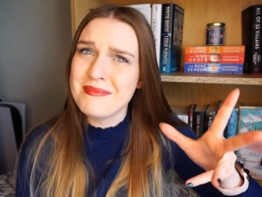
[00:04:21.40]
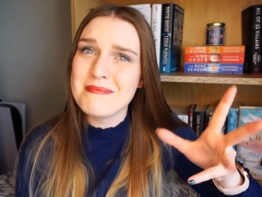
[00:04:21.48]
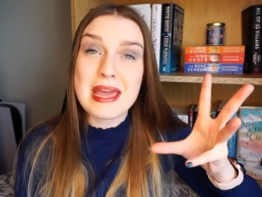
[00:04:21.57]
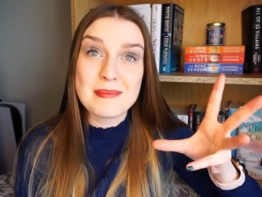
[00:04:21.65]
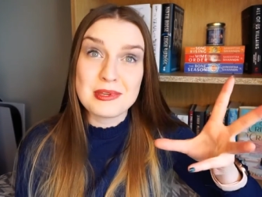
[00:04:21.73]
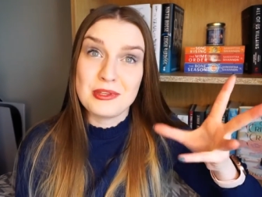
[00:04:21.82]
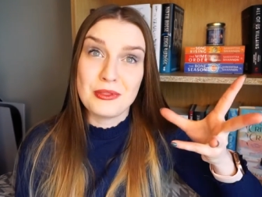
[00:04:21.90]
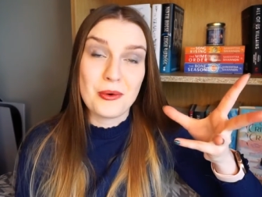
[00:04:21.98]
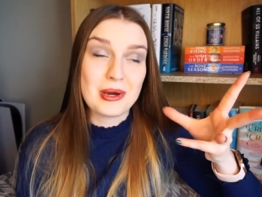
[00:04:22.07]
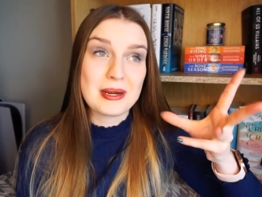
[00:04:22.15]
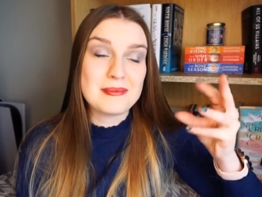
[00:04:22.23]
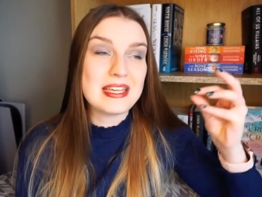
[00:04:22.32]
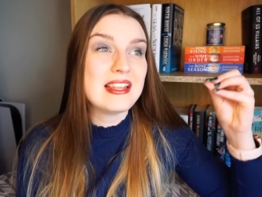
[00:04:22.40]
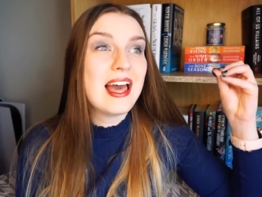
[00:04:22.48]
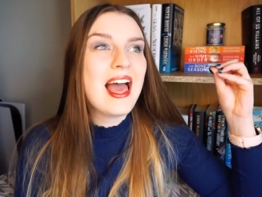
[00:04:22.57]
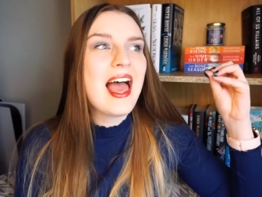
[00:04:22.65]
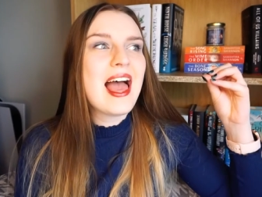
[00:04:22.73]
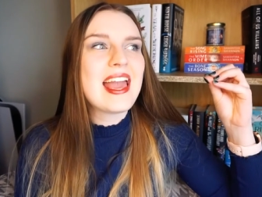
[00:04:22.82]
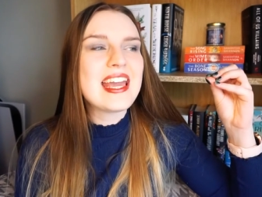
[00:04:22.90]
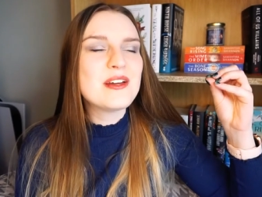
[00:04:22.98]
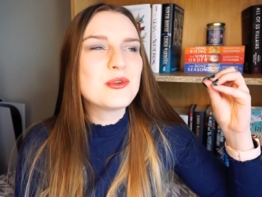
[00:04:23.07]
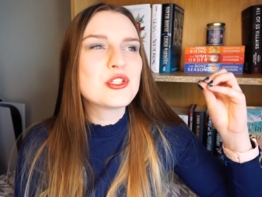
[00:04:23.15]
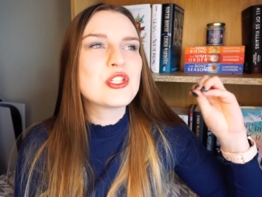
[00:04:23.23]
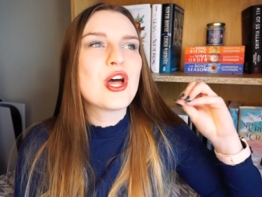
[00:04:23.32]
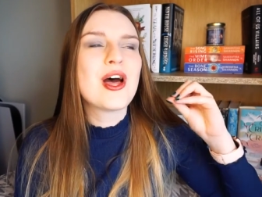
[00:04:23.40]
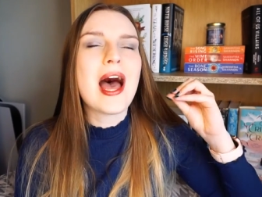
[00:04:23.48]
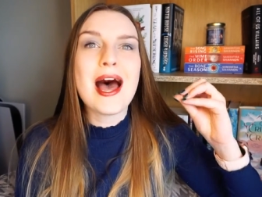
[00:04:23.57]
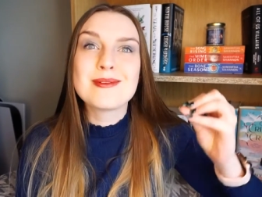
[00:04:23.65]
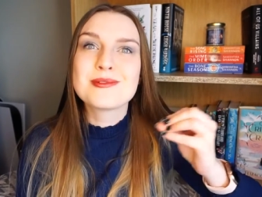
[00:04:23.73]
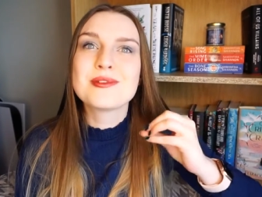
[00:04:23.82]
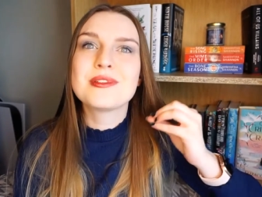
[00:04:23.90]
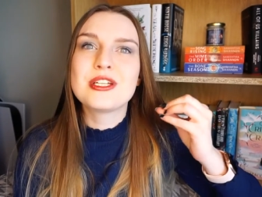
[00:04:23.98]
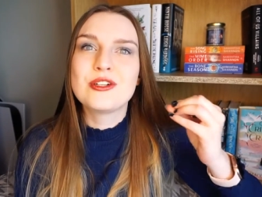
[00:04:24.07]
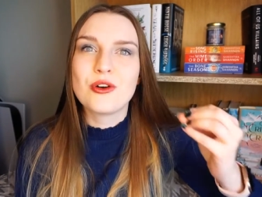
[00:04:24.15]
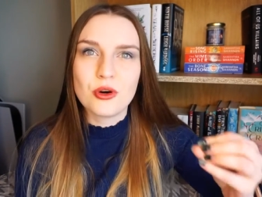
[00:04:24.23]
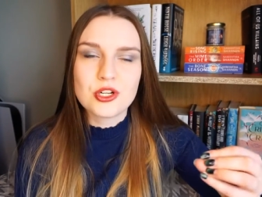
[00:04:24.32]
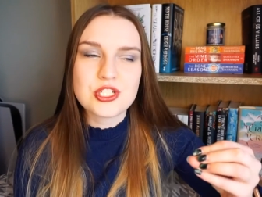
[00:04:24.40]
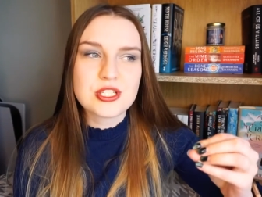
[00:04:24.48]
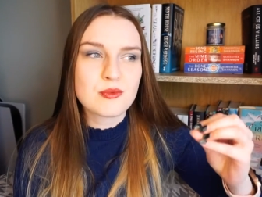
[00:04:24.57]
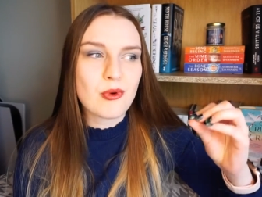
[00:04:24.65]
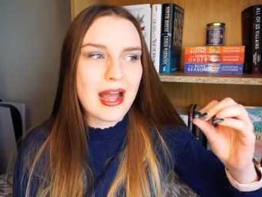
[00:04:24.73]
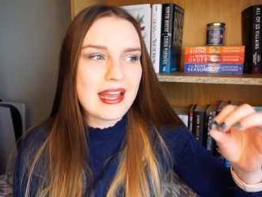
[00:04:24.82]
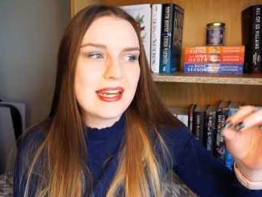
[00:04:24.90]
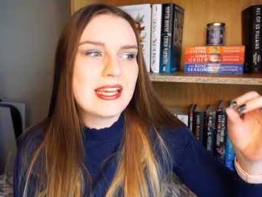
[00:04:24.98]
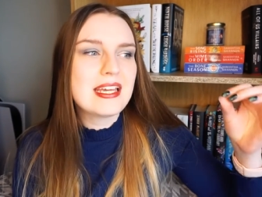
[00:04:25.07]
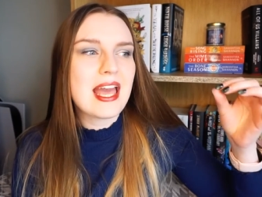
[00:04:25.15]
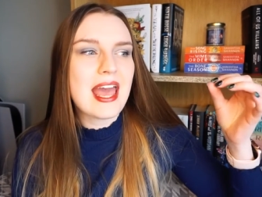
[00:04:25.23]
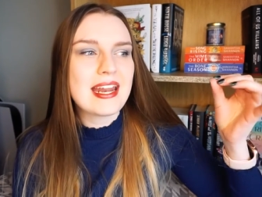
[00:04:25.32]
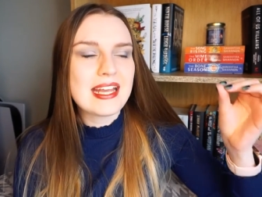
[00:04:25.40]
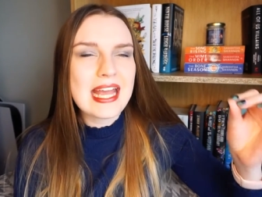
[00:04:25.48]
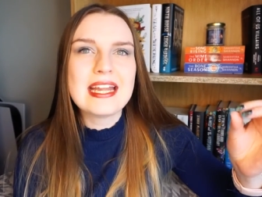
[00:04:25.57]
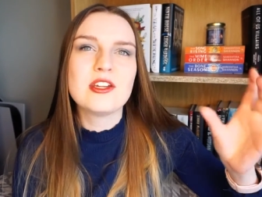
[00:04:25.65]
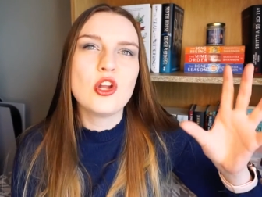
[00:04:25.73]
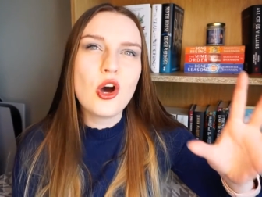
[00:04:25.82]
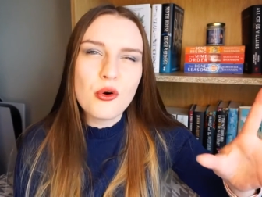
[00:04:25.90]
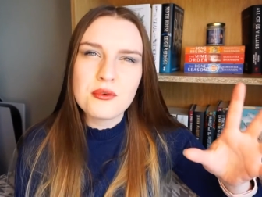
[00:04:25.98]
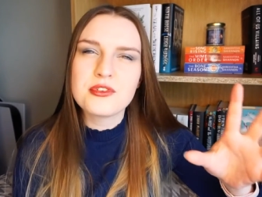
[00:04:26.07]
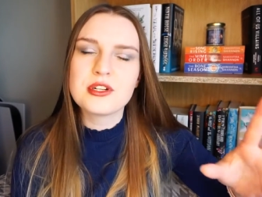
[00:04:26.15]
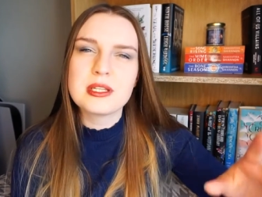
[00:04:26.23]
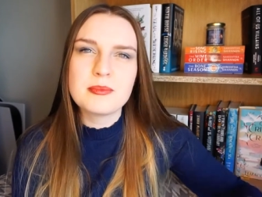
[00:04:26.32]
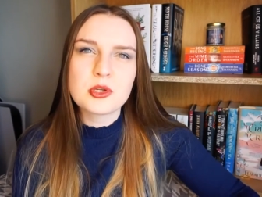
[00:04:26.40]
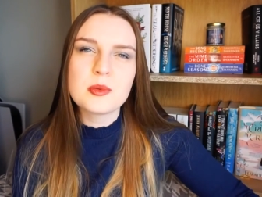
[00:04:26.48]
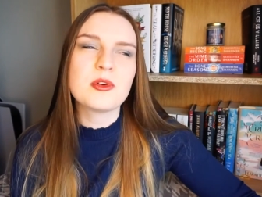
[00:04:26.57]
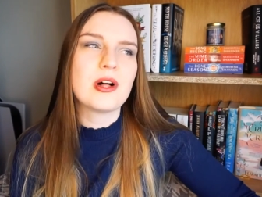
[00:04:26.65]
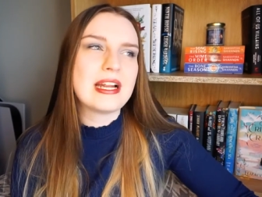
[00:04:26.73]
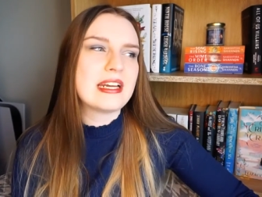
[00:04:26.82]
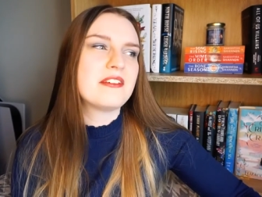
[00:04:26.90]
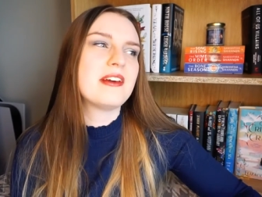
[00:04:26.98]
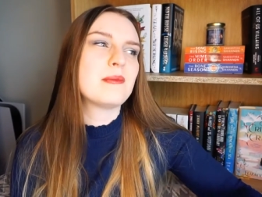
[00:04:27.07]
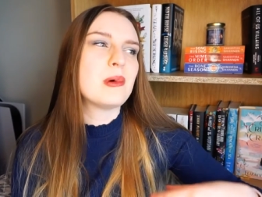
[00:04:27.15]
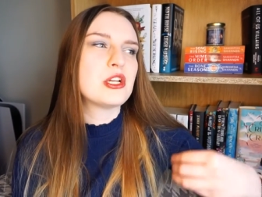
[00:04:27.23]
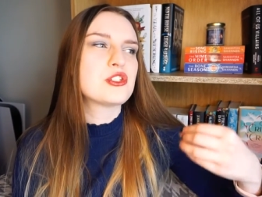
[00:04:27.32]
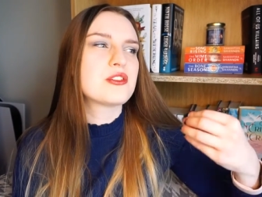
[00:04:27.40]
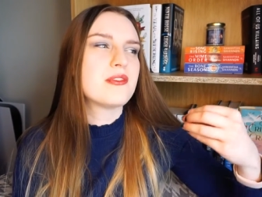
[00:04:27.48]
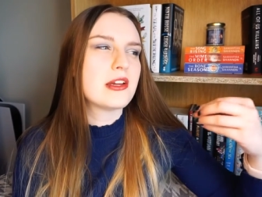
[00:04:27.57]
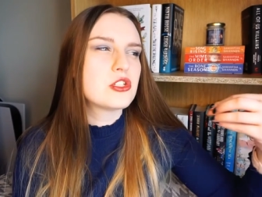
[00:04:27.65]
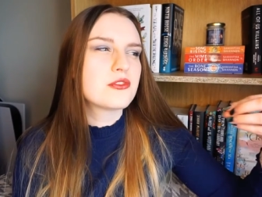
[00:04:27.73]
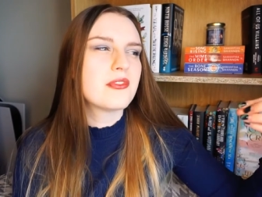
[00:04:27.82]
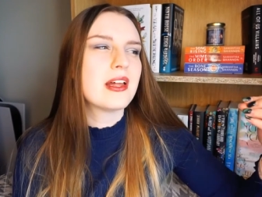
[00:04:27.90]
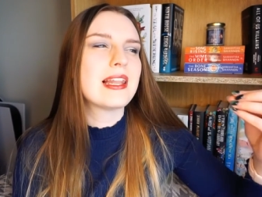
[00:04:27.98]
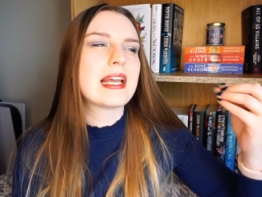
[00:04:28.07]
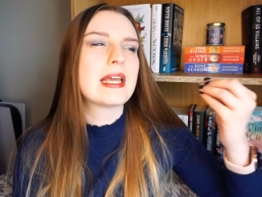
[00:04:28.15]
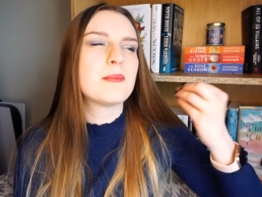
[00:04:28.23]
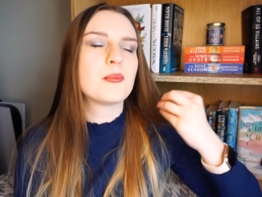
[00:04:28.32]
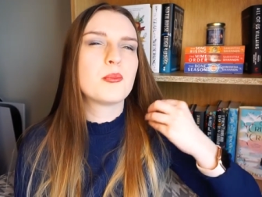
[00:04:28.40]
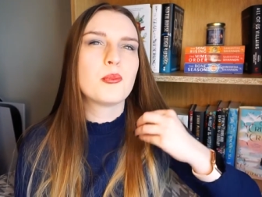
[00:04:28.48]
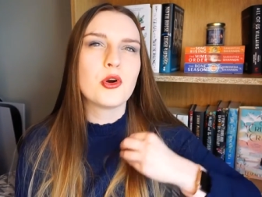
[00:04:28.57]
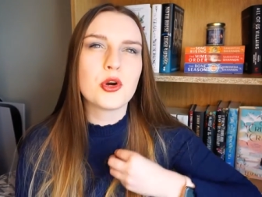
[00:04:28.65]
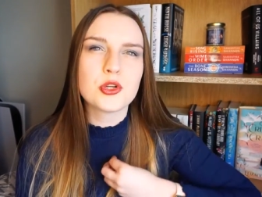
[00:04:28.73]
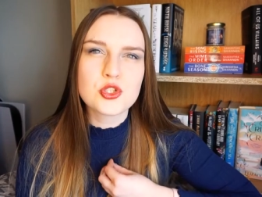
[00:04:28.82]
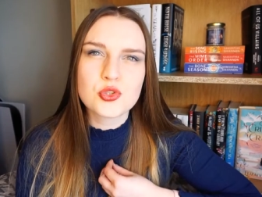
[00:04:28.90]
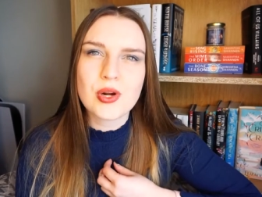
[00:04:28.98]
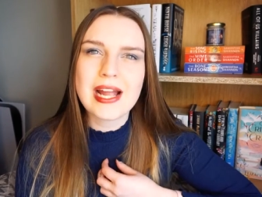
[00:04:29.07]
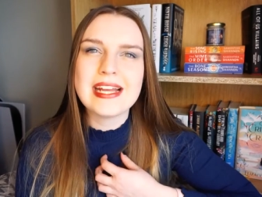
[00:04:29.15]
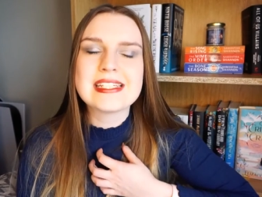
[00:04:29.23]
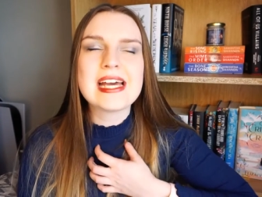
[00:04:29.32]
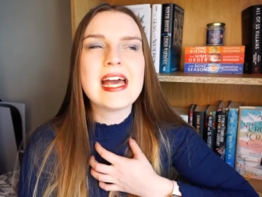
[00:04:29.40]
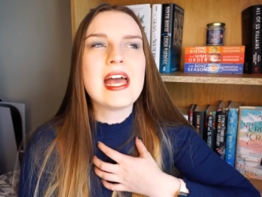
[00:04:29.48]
Maybe you know what I mean. It was absolutely gorgeous writing. And again, not overtly purple or anything, but I just felt like it portrayed